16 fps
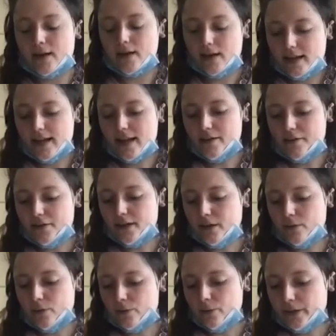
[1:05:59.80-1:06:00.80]
yeah i think it
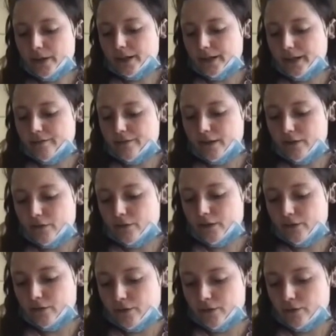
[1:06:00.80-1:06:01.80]
would work i've never
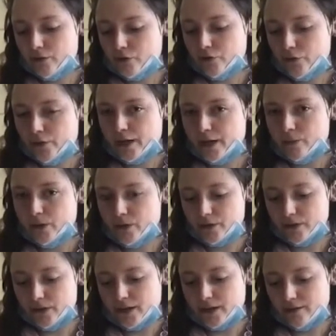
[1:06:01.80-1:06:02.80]
even tried to
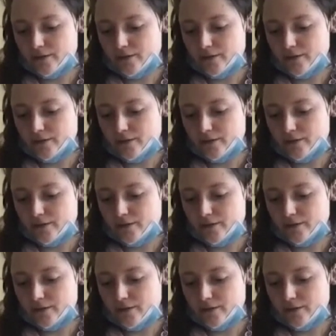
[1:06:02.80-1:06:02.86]
because i